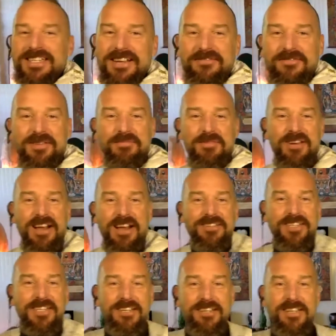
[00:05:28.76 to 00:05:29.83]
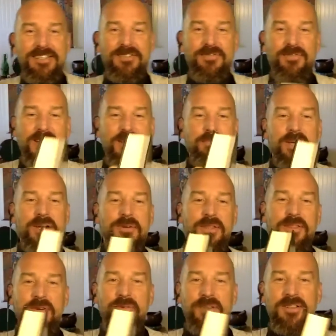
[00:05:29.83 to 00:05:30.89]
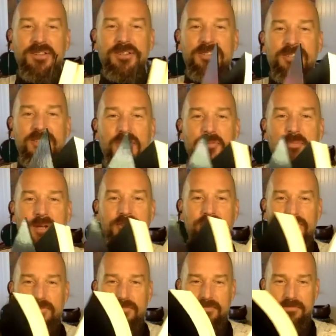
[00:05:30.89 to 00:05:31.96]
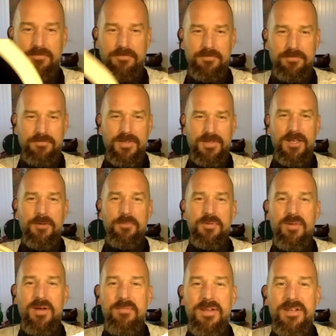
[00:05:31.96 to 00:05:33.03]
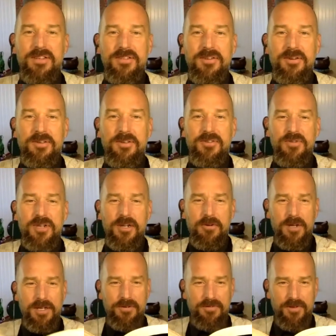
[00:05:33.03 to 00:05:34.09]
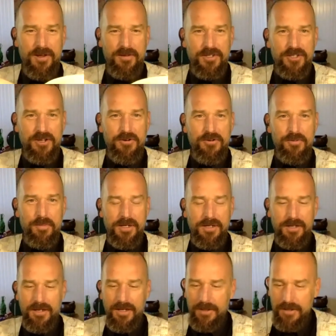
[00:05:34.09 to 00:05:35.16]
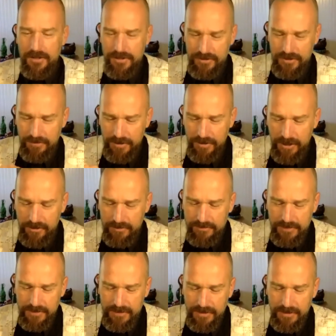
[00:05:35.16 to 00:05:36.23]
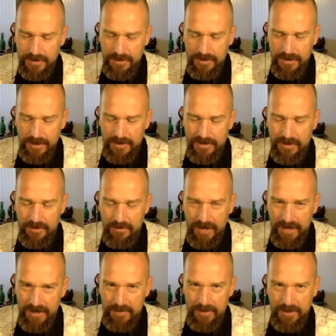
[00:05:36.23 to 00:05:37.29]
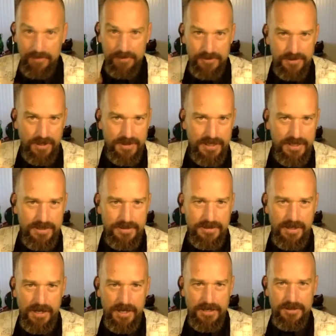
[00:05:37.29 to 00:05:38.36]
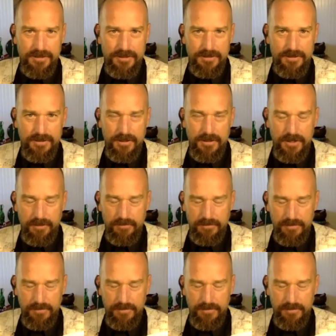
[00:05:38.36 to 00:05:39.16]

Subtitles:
of them around here. Let's find a big one, though, that looks tomish. Helps my ministerial street cred if you have a tome. They're just over here. And then at random intervals on the inside, they're going,